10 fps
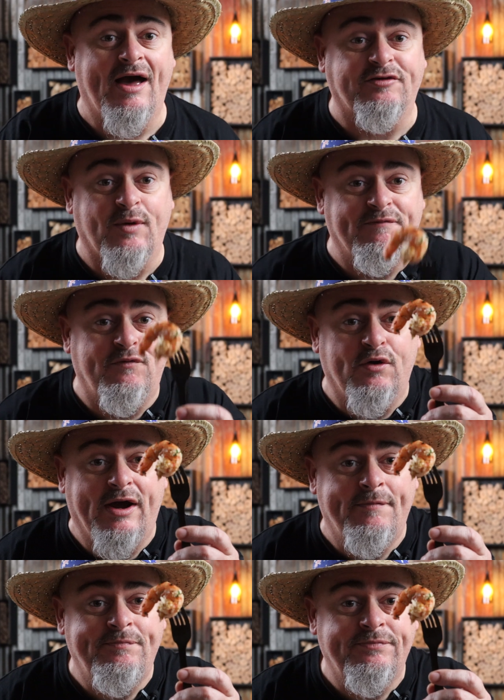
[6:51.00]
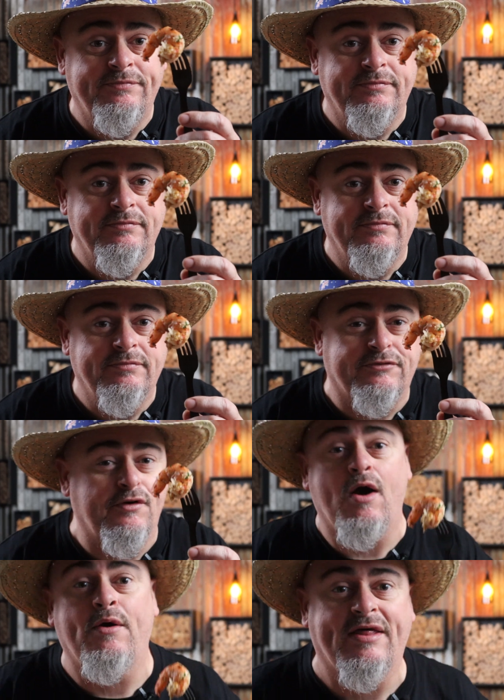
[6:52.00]
last one for you.
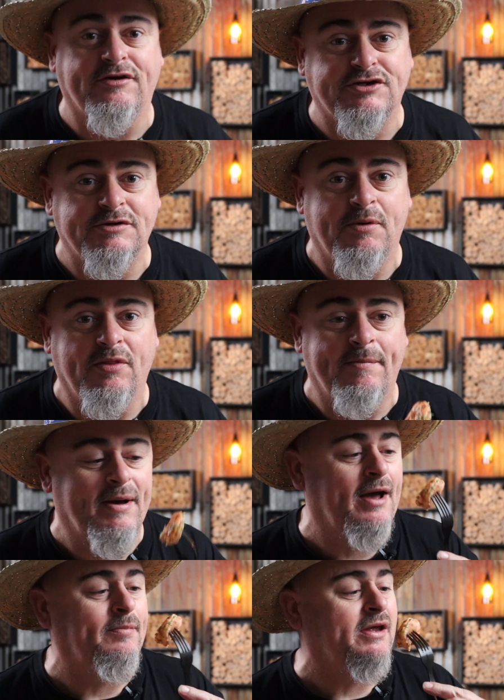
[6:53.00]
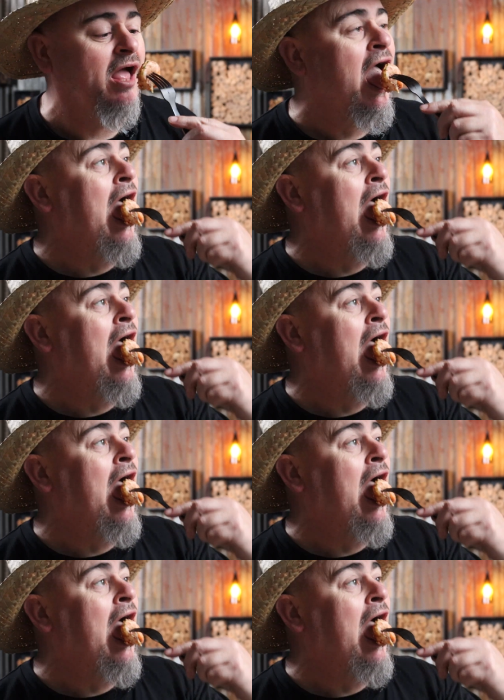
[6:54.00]
Throw another shrimp on the barbie.